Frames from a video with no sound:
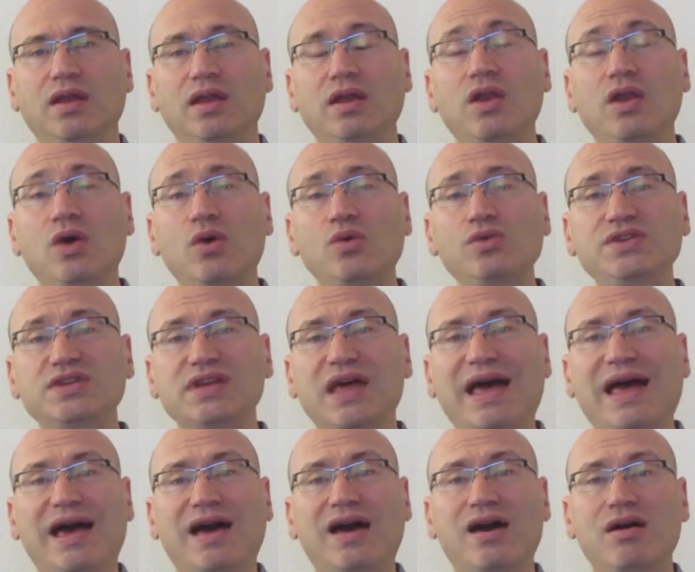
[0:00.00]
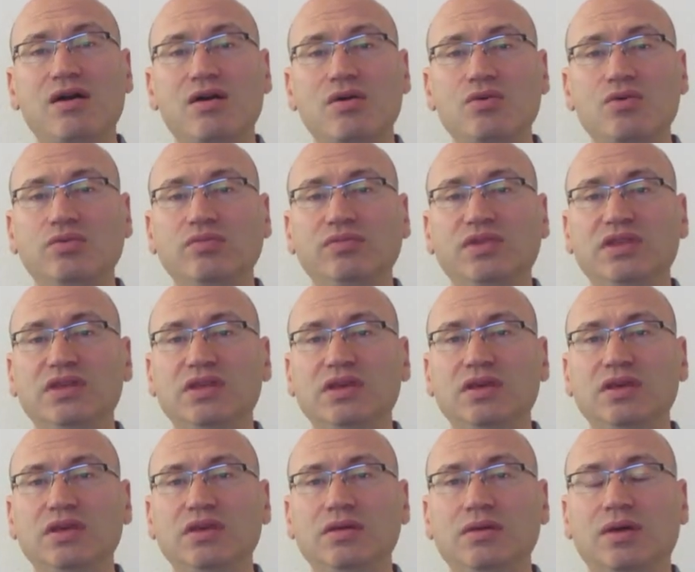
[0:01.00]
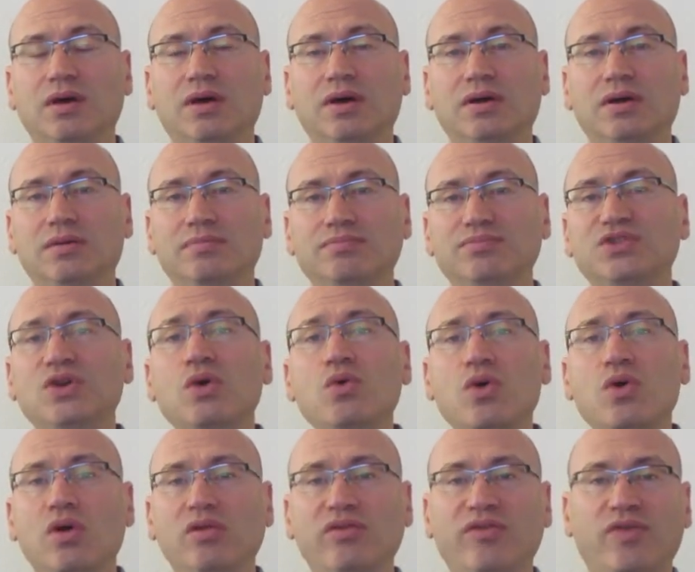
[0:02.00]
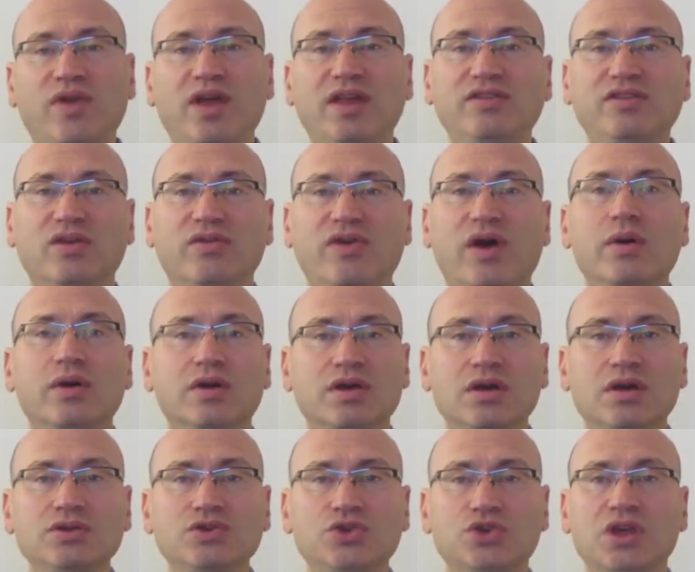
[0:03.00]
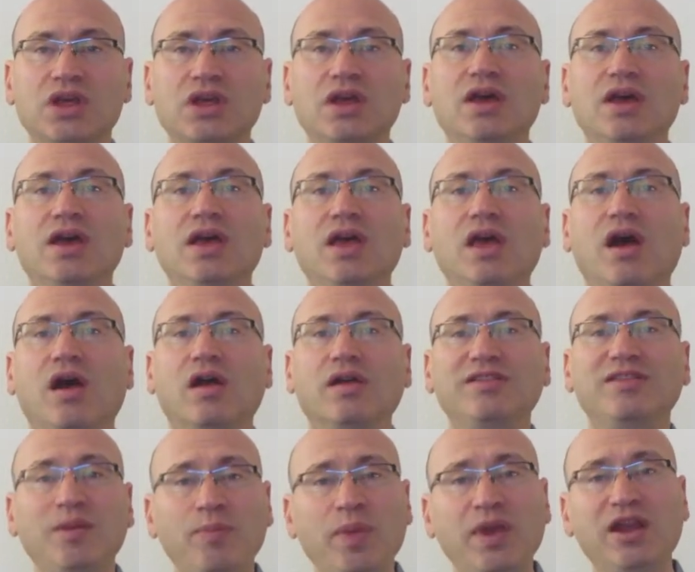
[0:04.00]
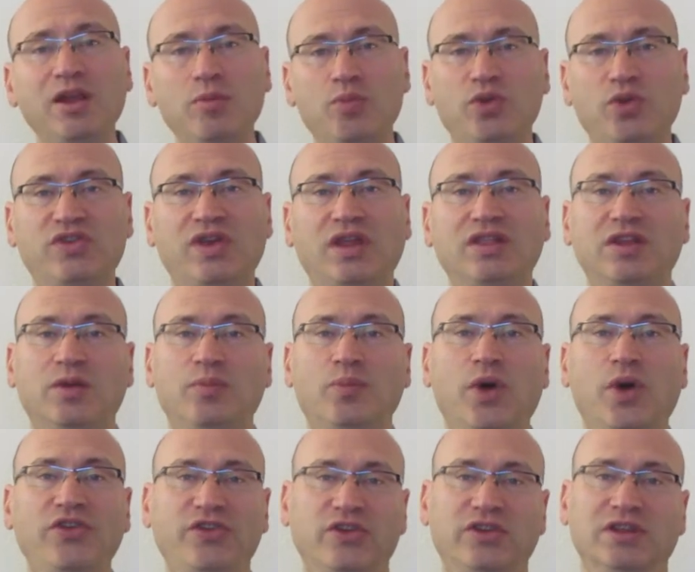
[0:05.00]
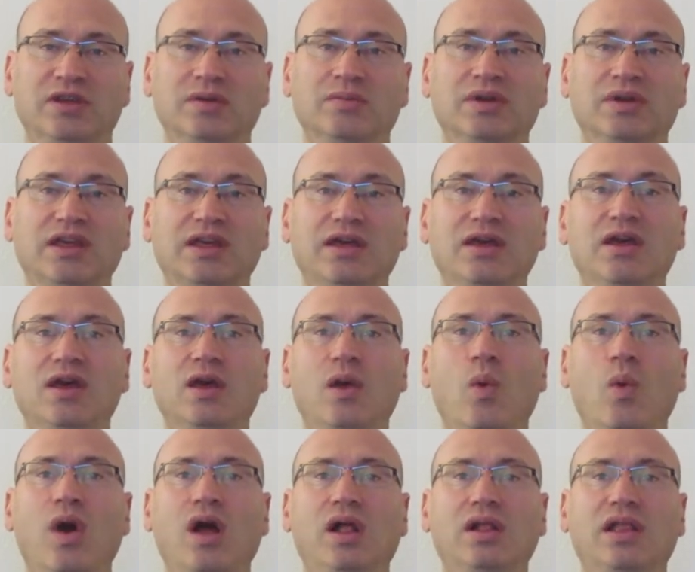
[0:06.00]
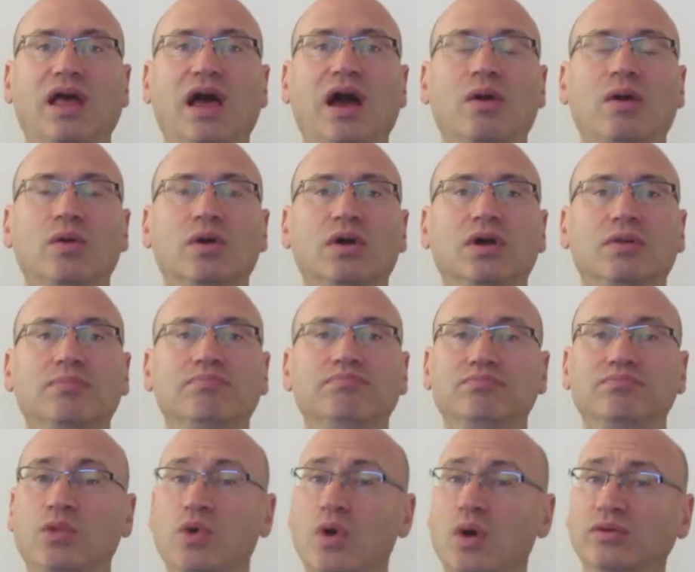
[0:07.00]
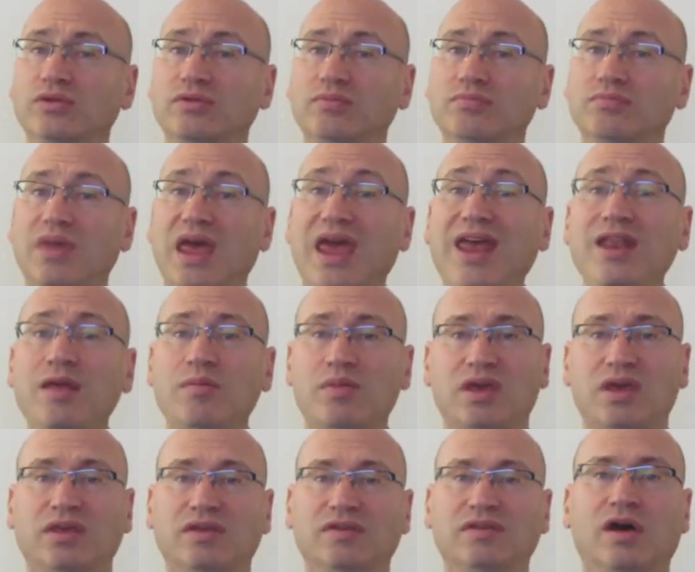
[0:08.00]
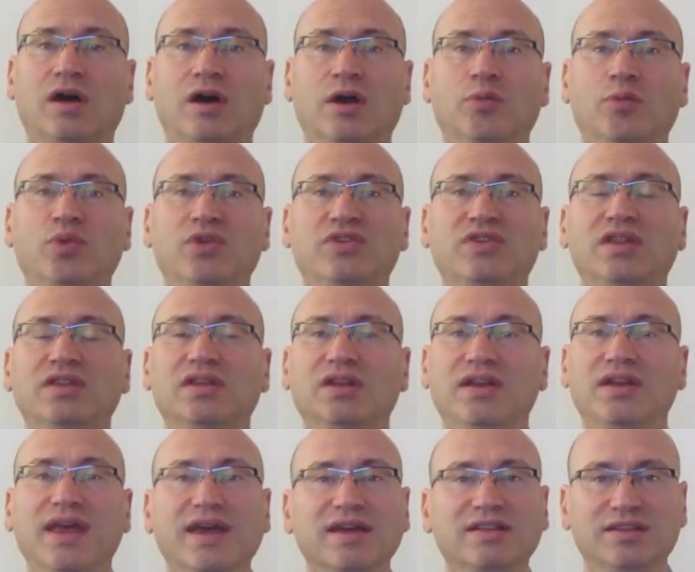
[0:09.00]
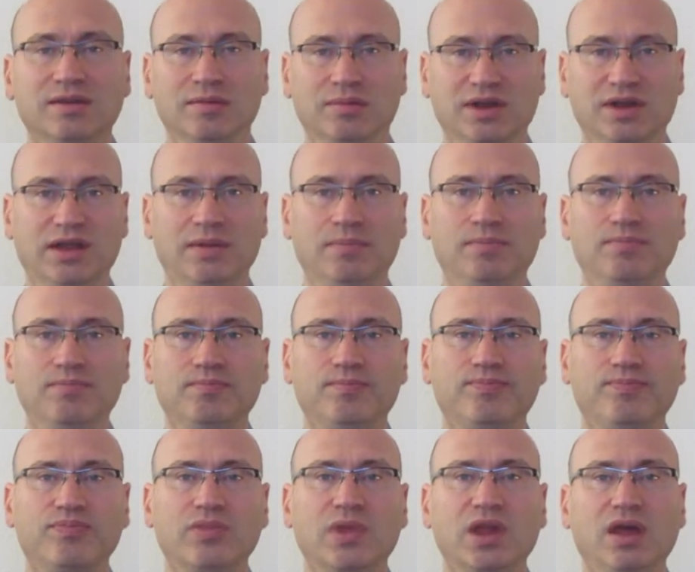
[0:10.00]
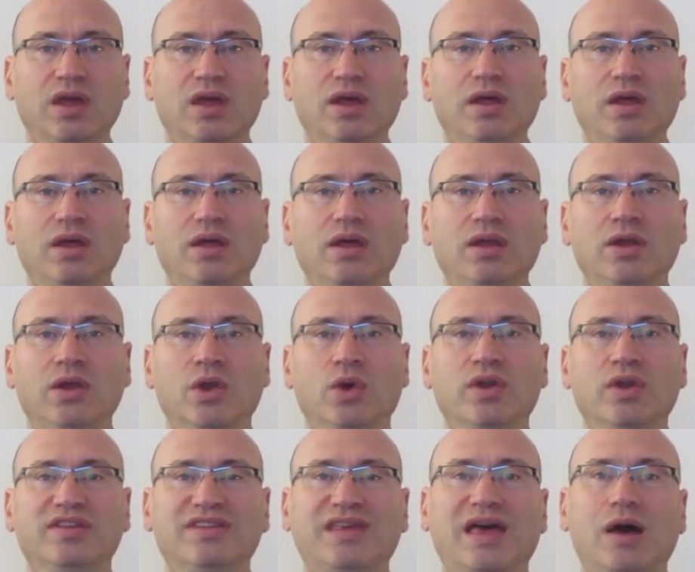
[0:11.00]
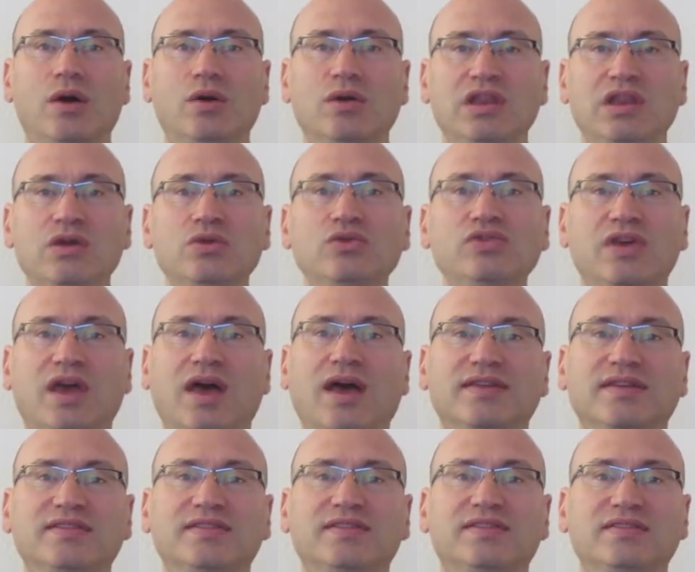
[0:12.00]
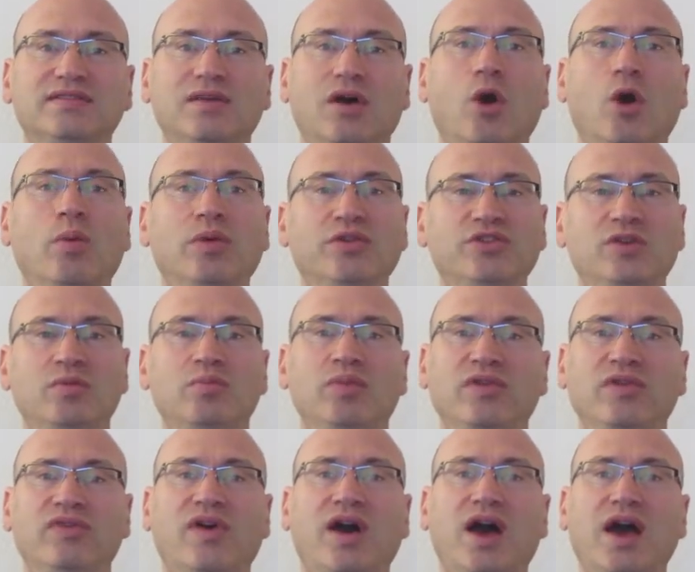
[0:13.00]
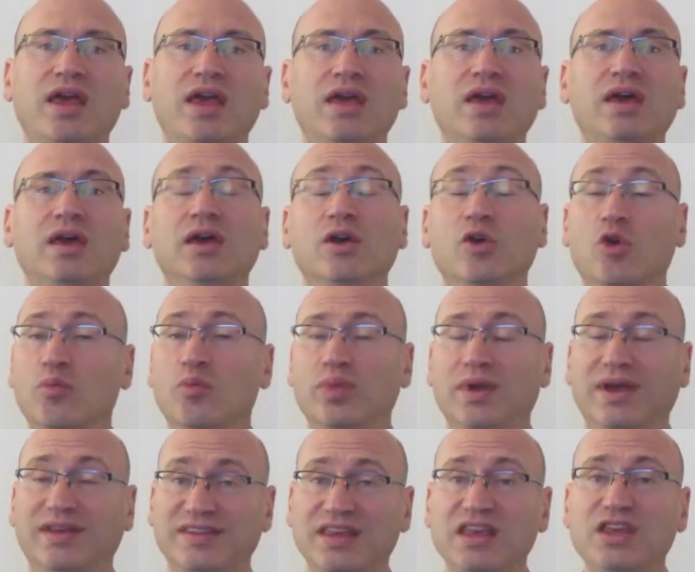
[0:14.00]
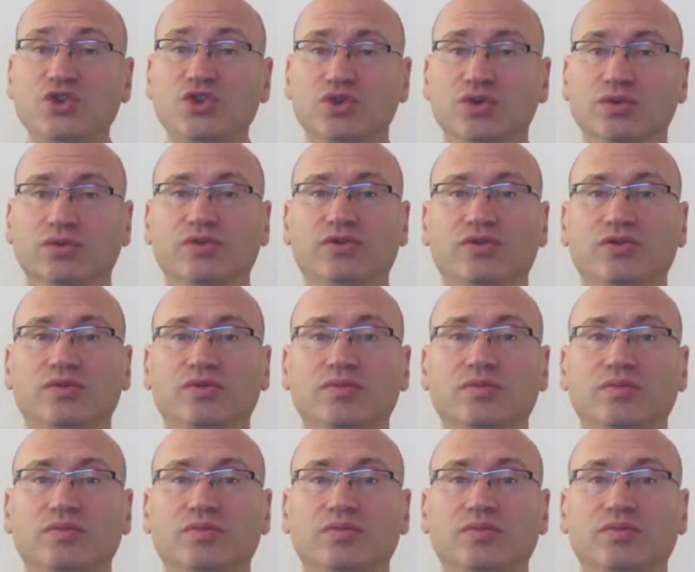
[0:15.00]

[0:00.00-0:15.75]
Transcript: Note how the so-called friends of our country are typically presented positively, while our, quote, enemies are presented negatively. Notice how newscasts oversimplify complex issues.